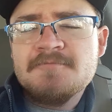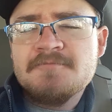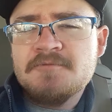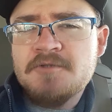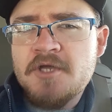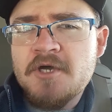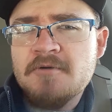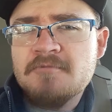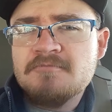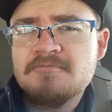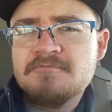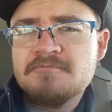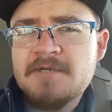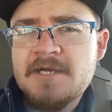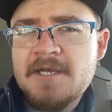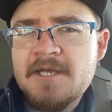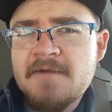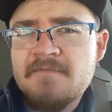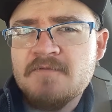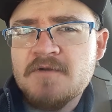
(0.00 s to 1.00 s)
No,
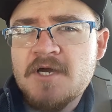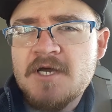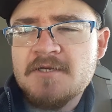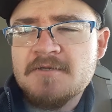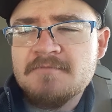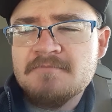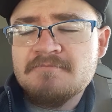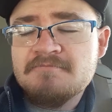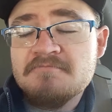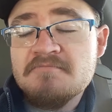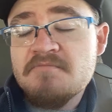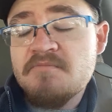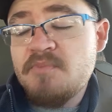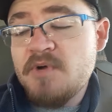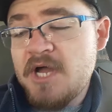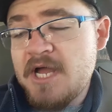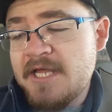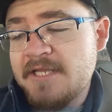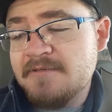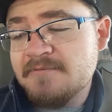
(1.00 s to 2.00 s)
I have not.
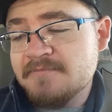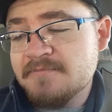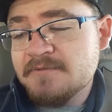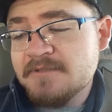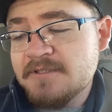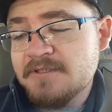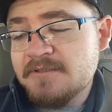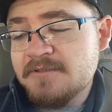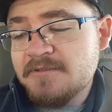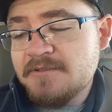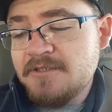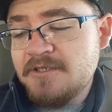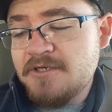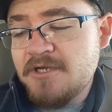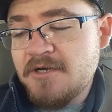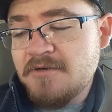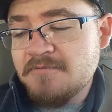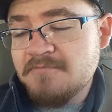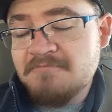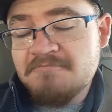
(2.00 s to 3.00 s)
But, you
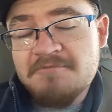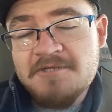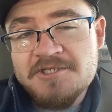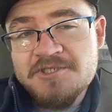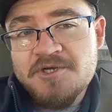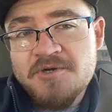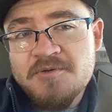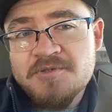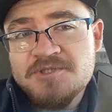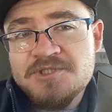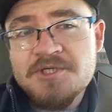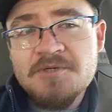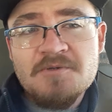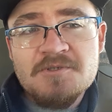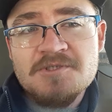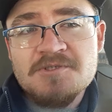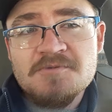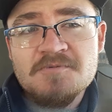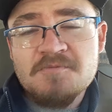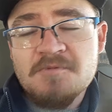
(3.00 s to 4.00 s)
know, let's go and see
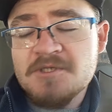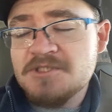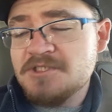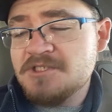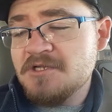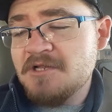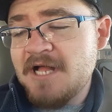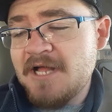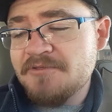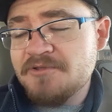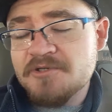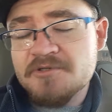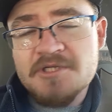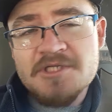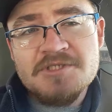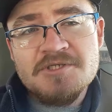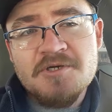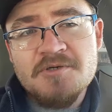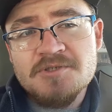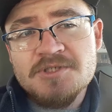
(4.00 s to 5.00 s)
what's still out there.
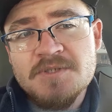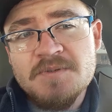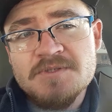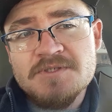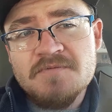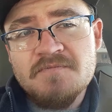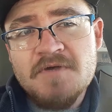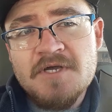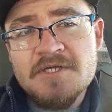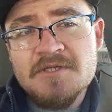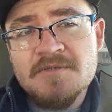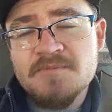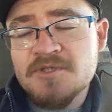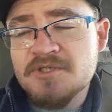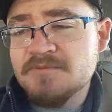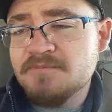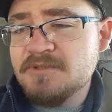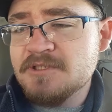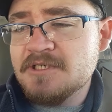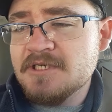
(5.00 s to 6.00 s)
Let's go see what's
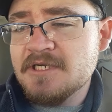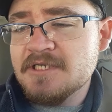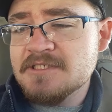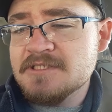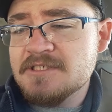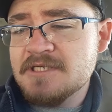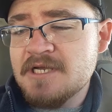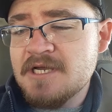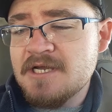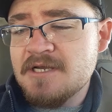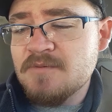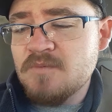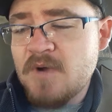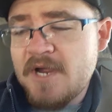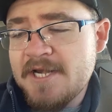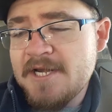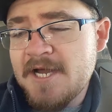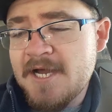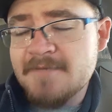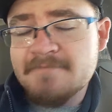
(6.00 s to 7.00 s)
available because
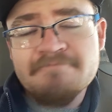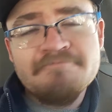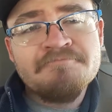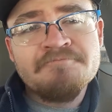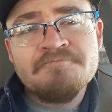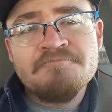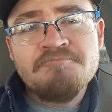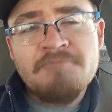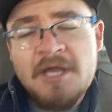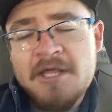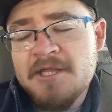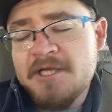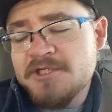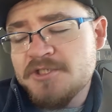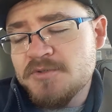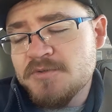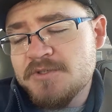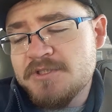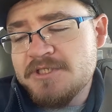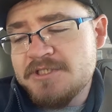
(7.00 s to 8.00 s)
why not? I like
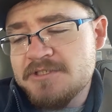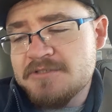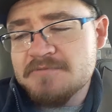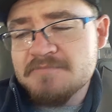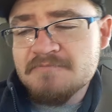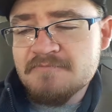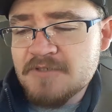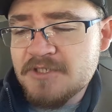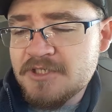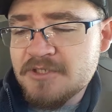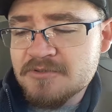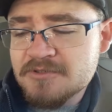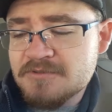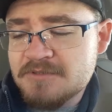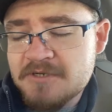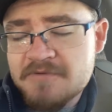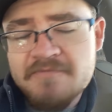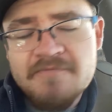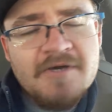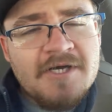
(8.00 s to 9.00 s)
doing these videos.
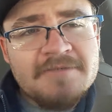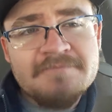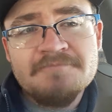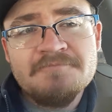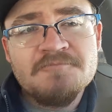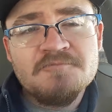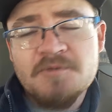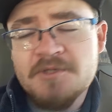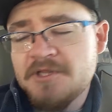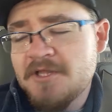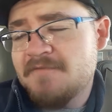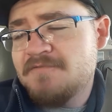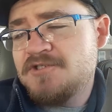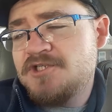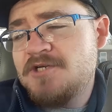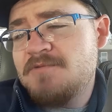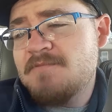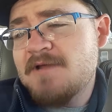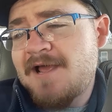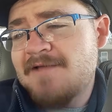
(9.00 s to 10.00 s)
They're fun. We love
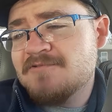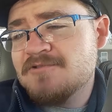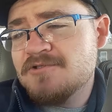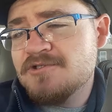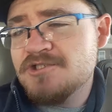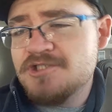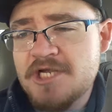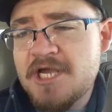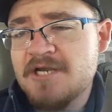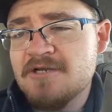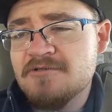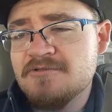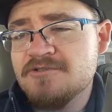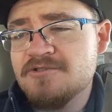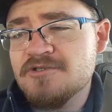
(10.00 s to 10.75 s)
cheap knives on this channel.